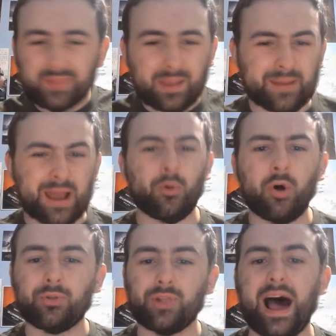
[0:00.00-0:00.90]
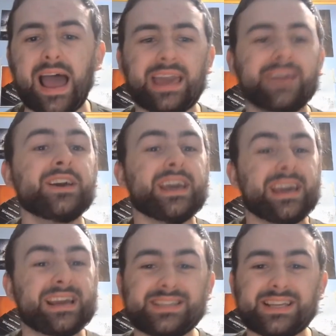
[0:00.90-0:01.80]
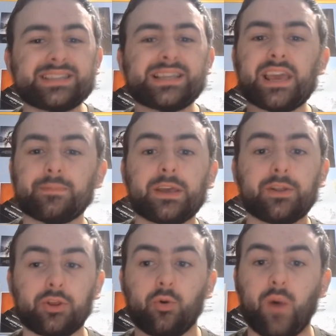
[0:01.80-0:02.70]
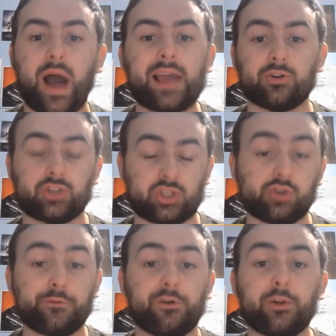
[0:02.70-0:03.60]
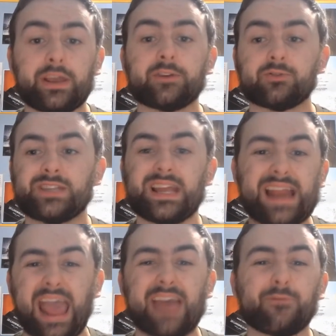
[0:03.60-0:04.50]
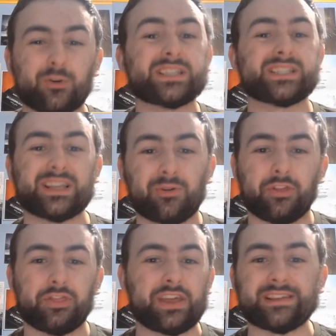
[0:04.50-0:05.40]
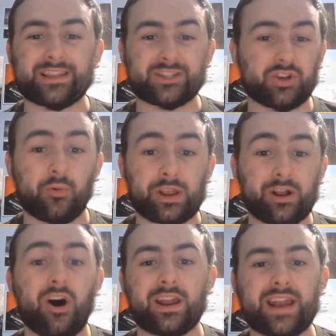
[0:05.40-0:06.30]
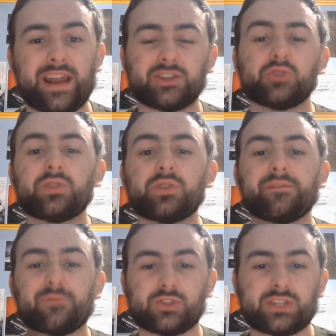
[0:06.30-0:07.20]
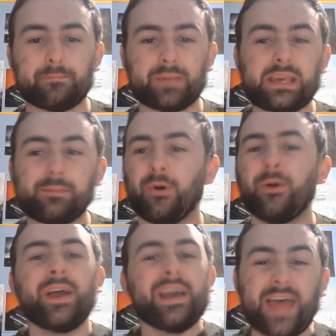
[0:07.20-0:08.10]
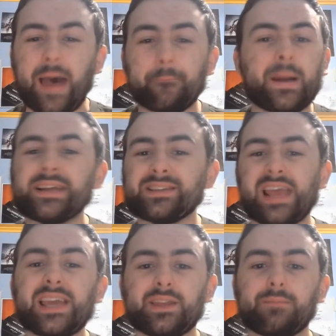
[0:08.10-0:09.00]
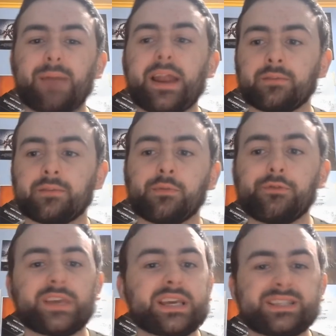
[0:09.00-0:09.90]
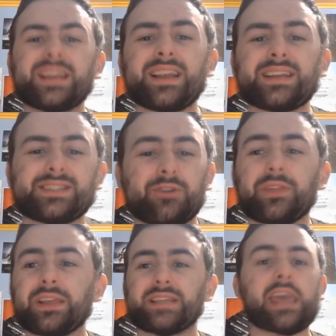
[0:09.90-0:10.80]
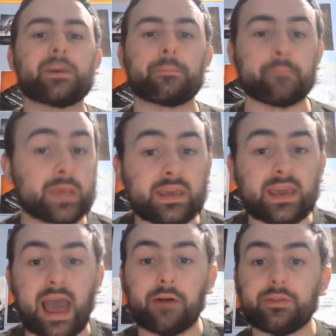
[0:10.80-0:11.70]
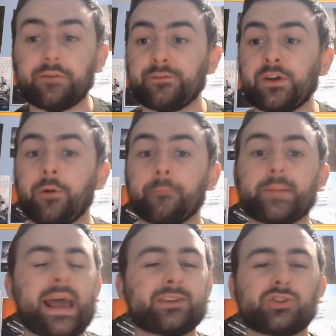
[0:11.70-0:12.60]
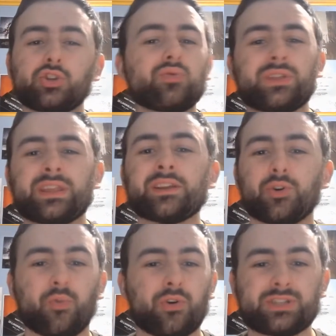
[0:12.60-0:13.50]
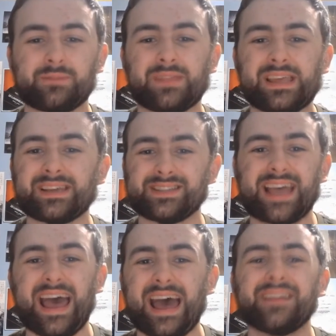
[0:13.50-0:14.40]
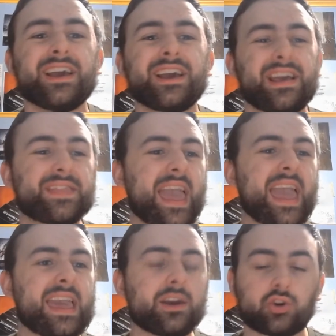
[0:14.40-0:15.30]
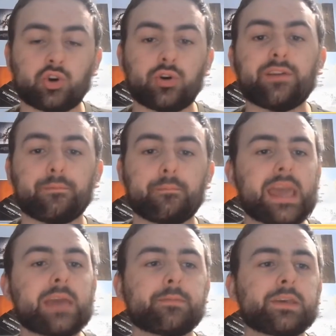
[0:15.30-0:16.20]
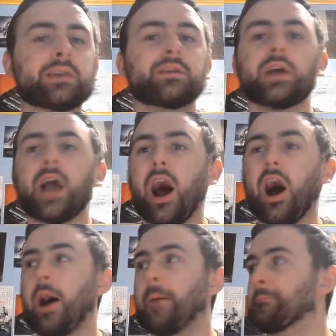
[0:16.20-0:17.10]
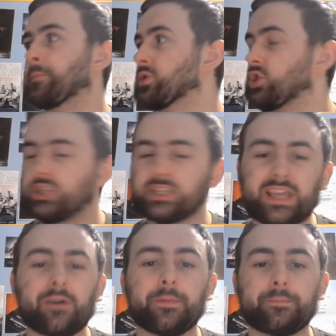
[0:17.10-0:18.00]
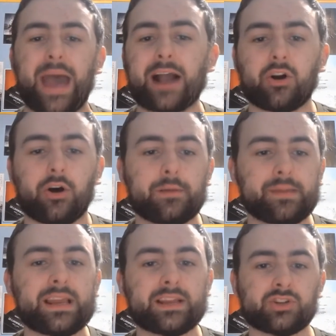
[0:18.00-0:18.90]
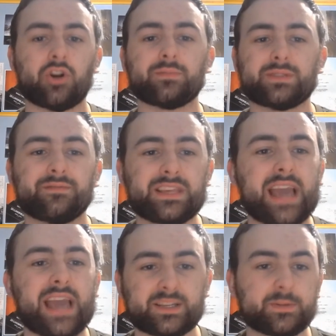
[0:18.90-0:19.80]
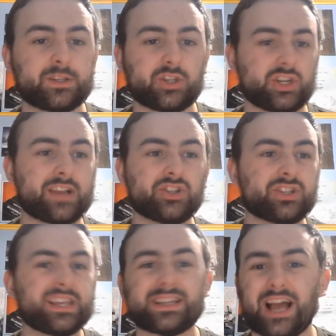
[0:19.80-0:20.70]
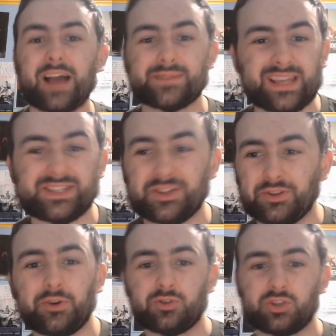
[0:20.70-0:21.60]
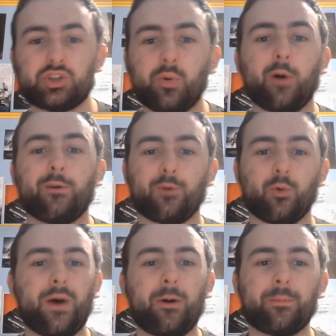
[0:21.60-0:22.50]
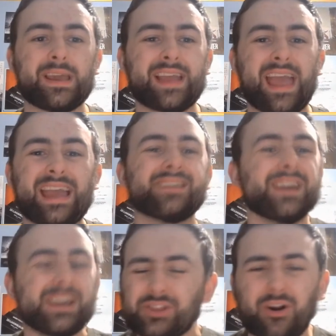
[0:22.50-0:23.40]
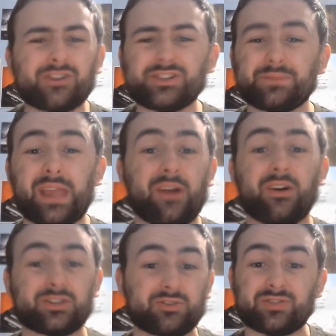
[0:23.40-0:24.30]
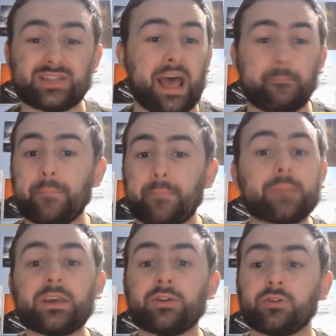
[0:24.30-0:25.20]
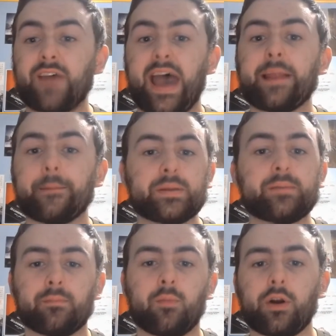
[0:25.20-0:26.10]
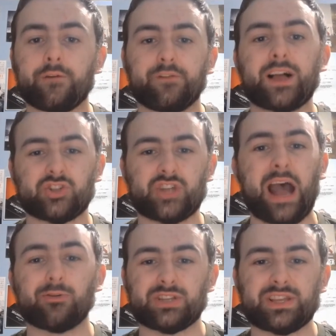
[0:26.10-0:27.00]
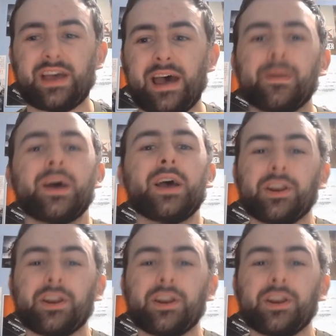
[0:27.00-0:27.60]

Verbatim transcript: But I won't lie, it did take me a little while to fully understand every single thing that's going on. And I do think for some people, that might take them out of the movie. It didn't necessarily take me out of the film, but I do think there were some things that they could have maybe um, just scaled back on a bit in terms of the exposition. I just think at times it gets a little too overwhelming, and there are some characters that maybe could have had a bit more fleshed out to them.